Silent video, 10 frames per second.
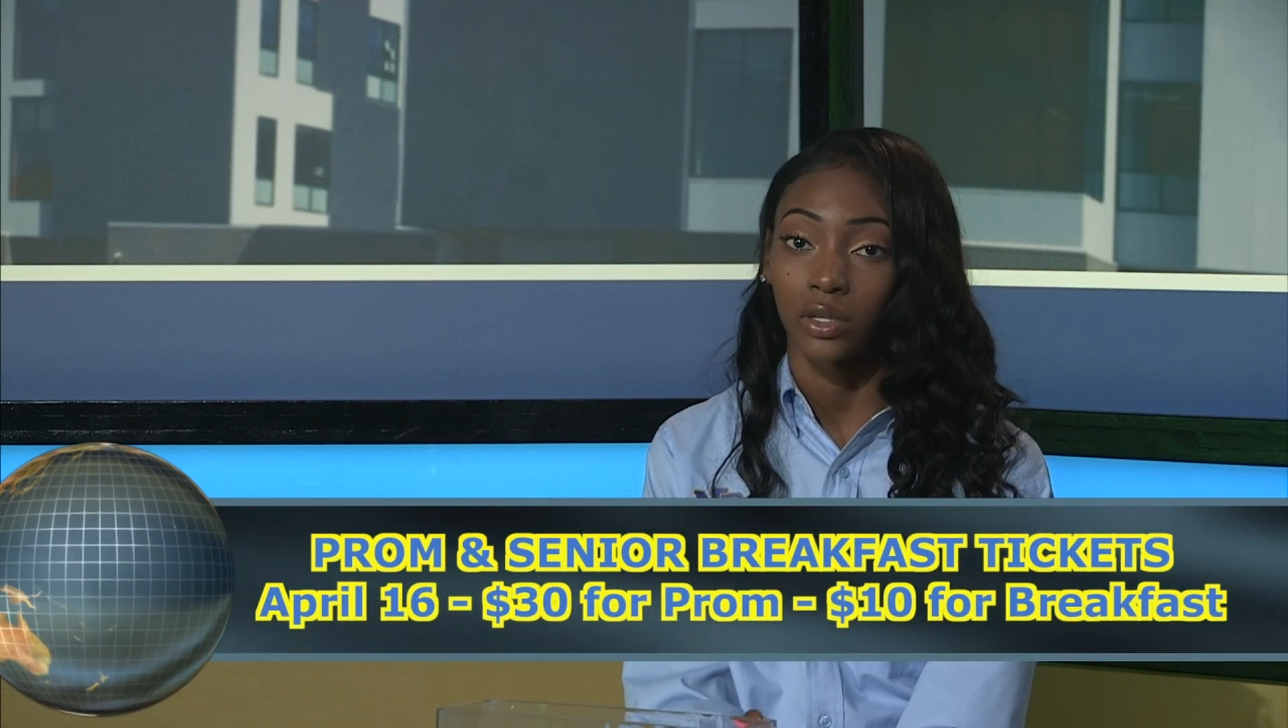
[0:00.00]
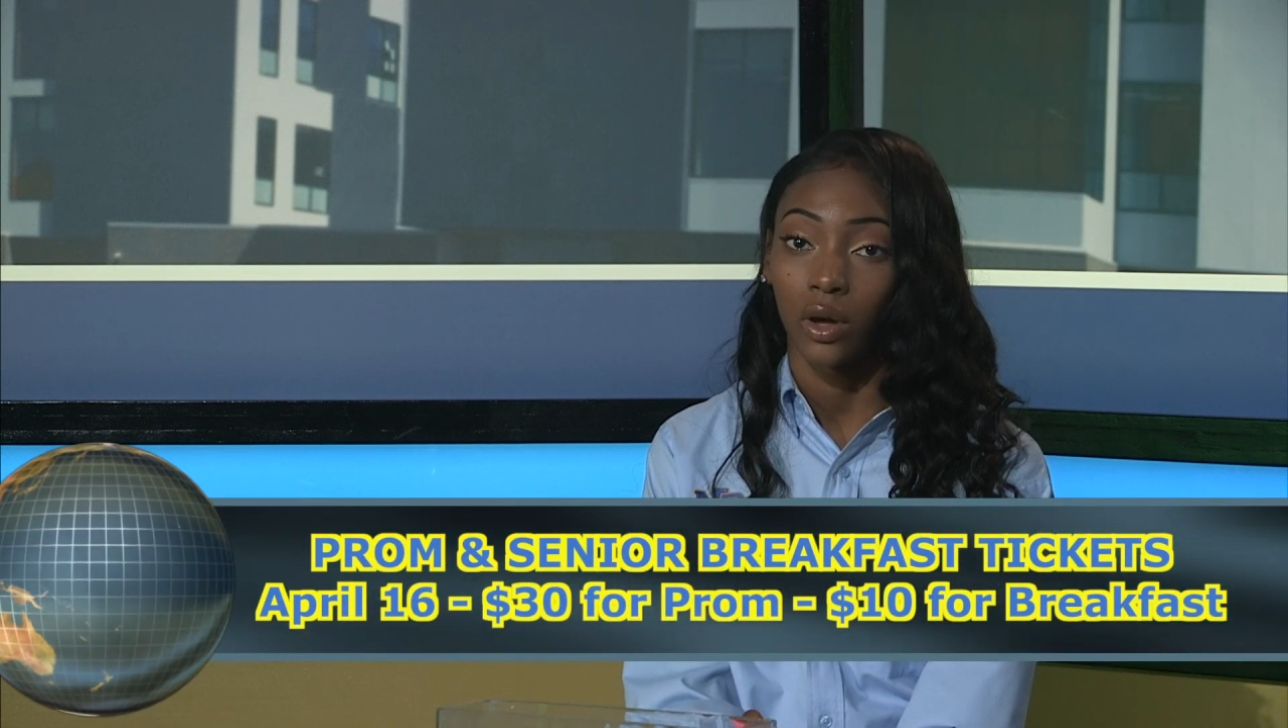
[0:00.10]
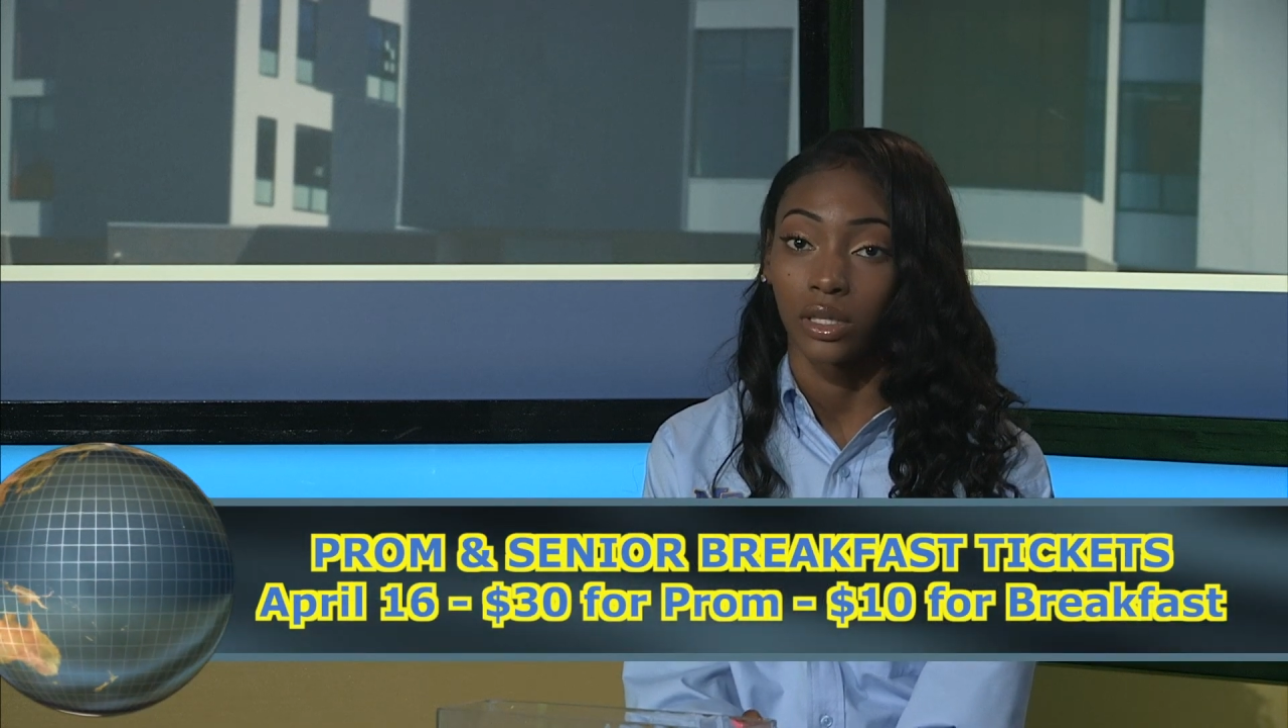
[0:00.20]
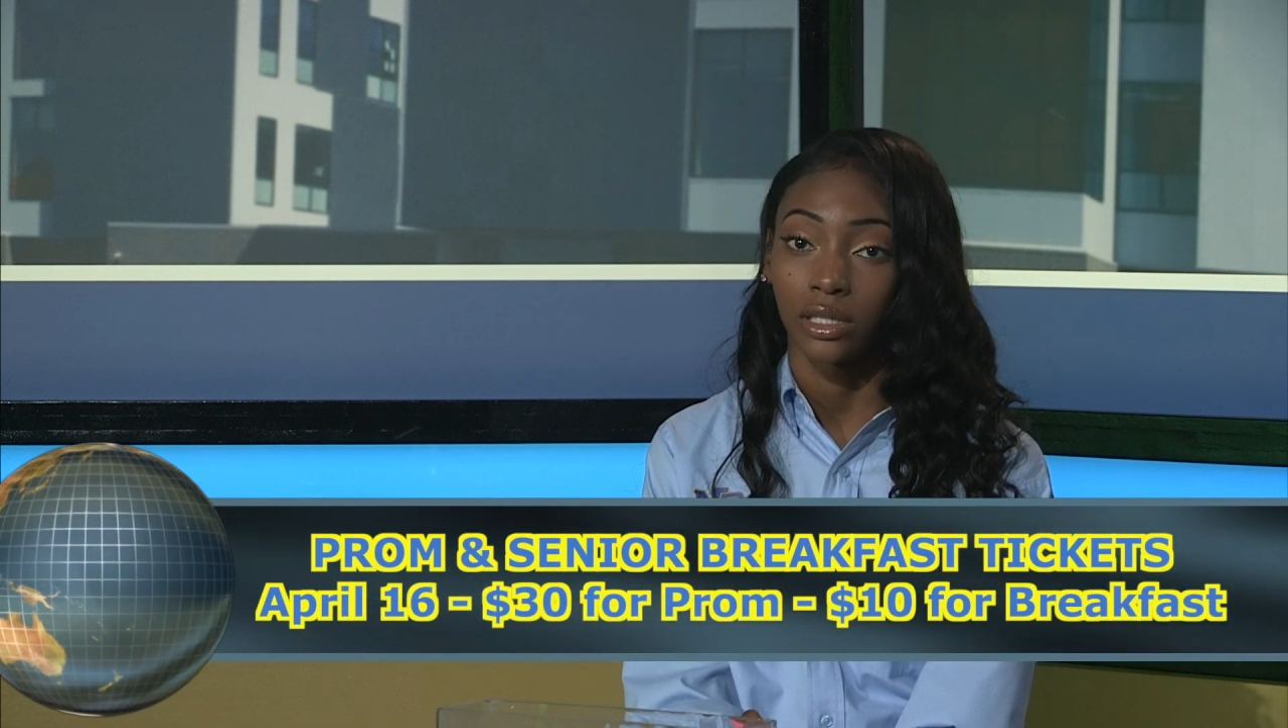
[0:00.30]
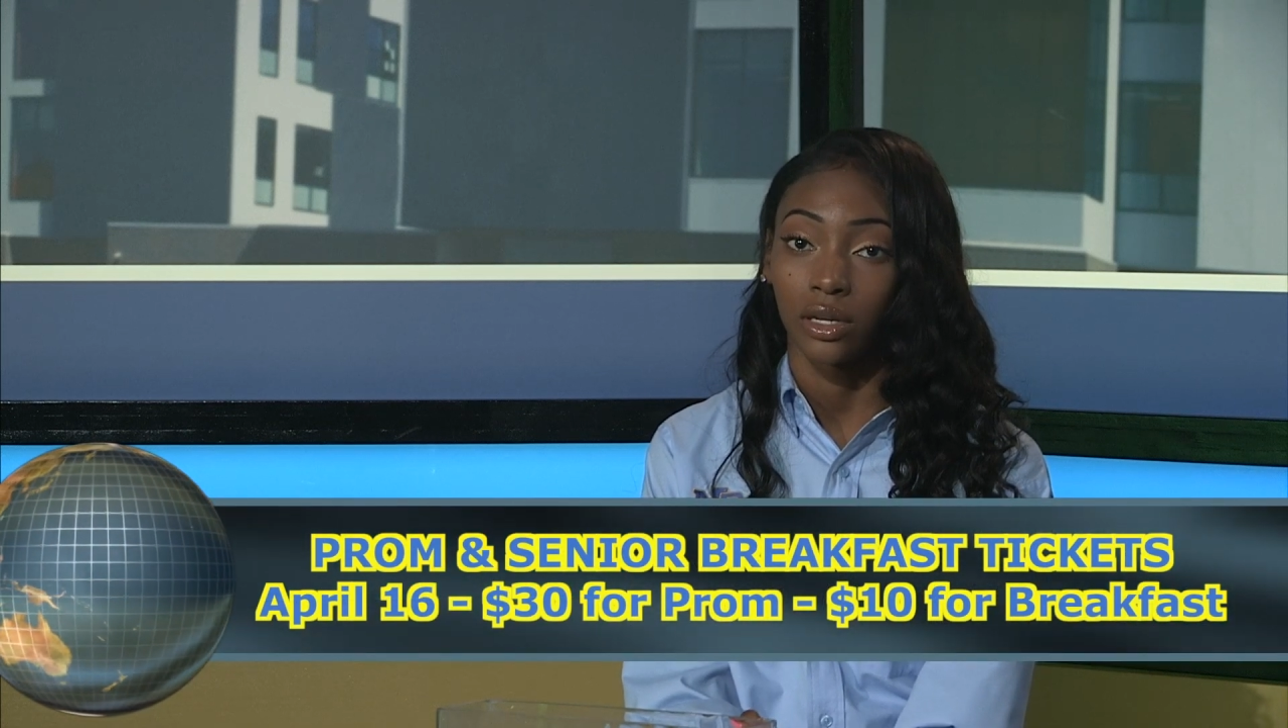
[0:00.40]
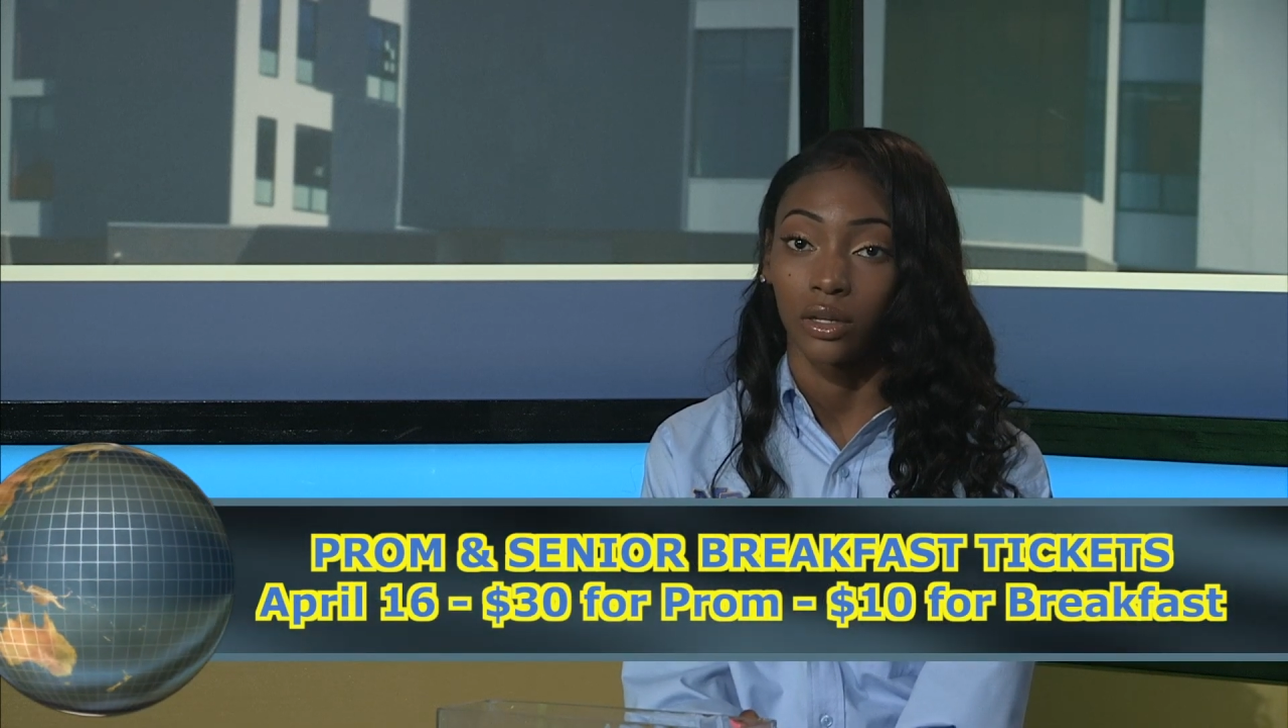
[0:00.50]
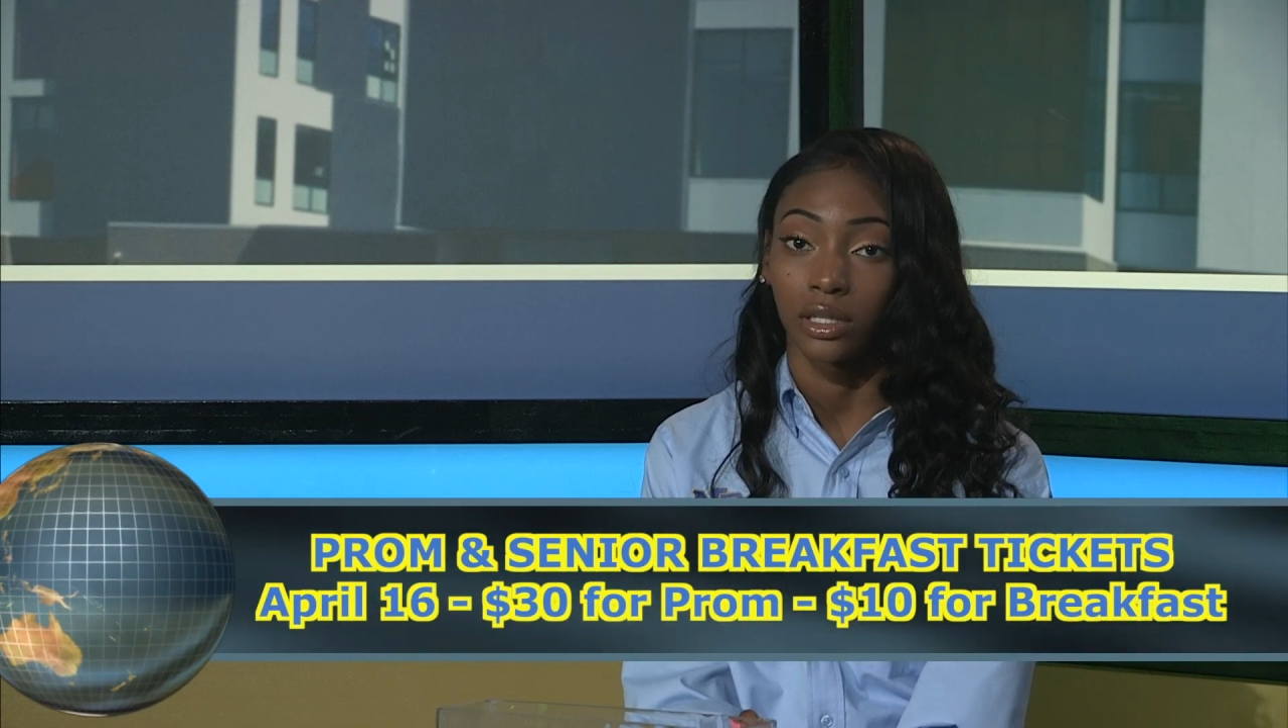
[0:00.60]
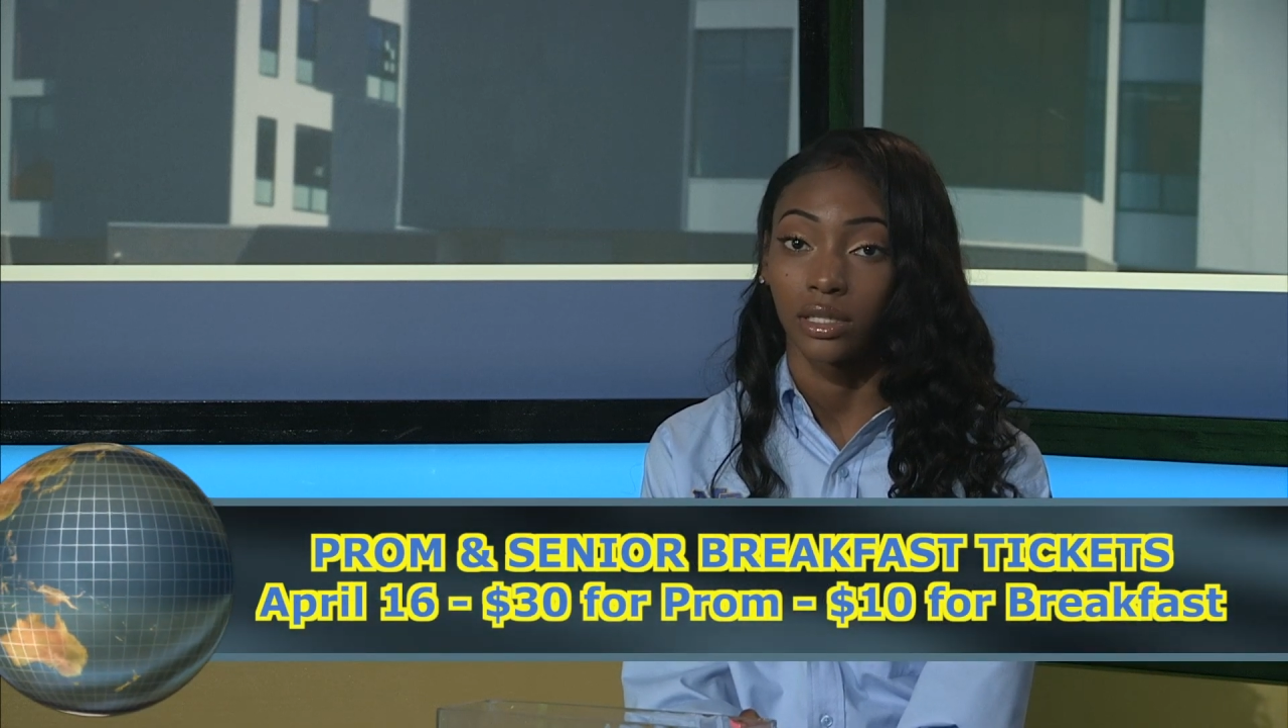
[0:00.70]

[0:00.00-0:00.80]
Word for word: go on sale the